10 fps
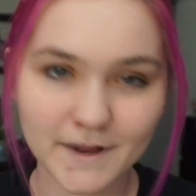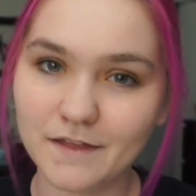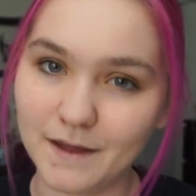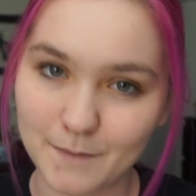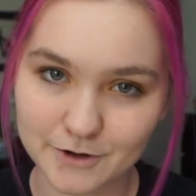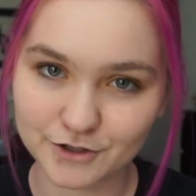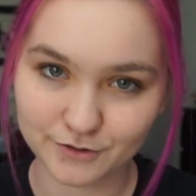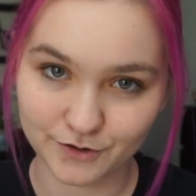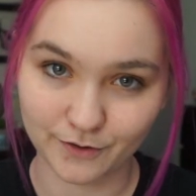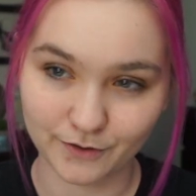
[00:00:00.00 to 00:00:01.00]
the emotional
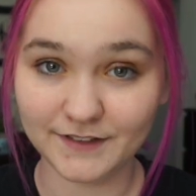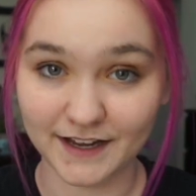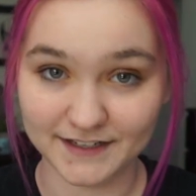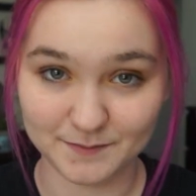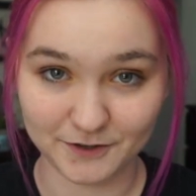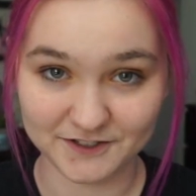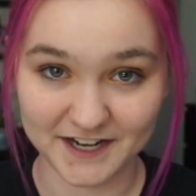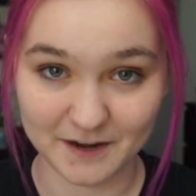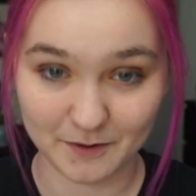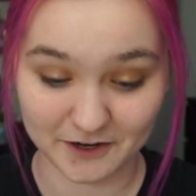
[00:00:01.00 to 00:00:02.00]
toll that his books
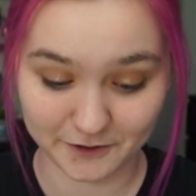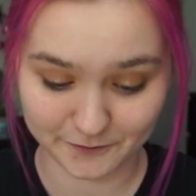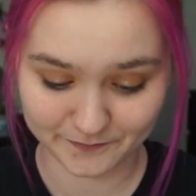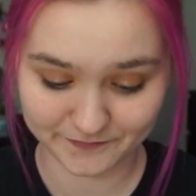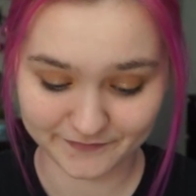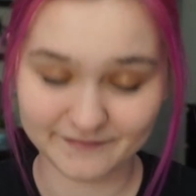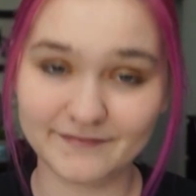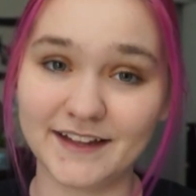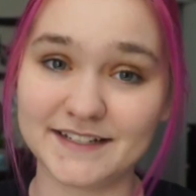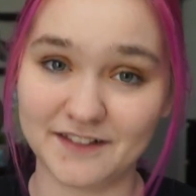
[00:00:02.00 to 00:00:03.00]
take upon you
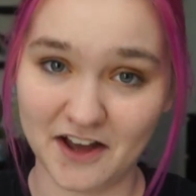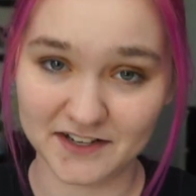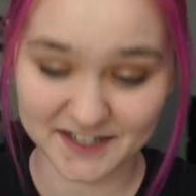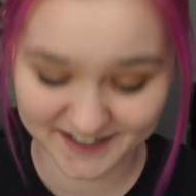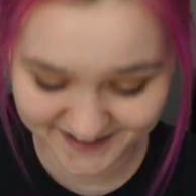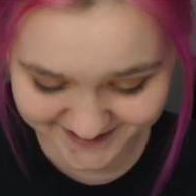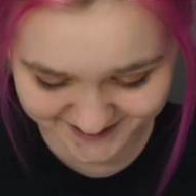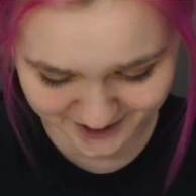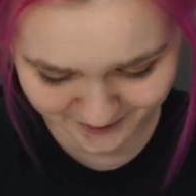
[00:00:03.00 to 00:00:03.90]
is a lot. So